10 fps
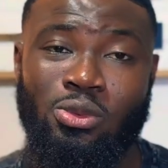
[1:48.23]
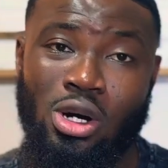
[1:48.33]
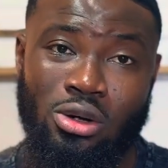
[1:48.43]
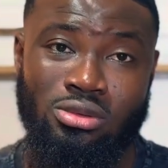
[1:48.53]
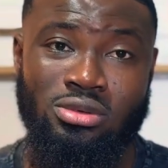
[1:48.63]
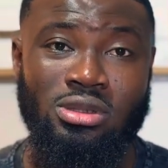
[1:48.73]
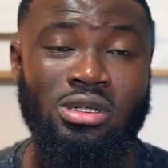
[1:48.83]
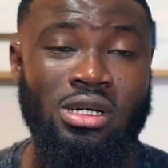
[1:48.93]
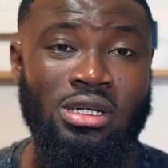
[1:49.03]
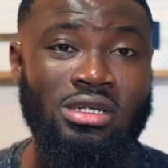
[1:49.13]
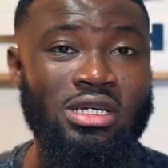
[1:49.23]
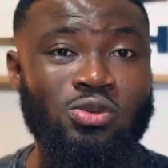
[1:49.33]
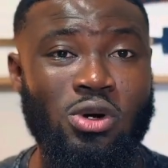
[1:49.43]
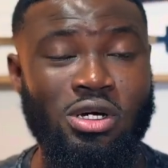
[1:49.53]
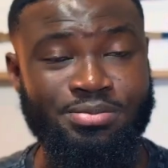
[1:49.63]
Well, guess
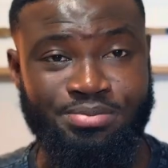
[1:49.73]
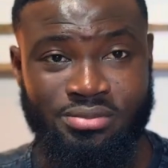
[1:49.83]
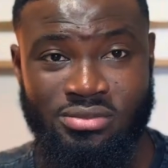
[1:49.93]
what?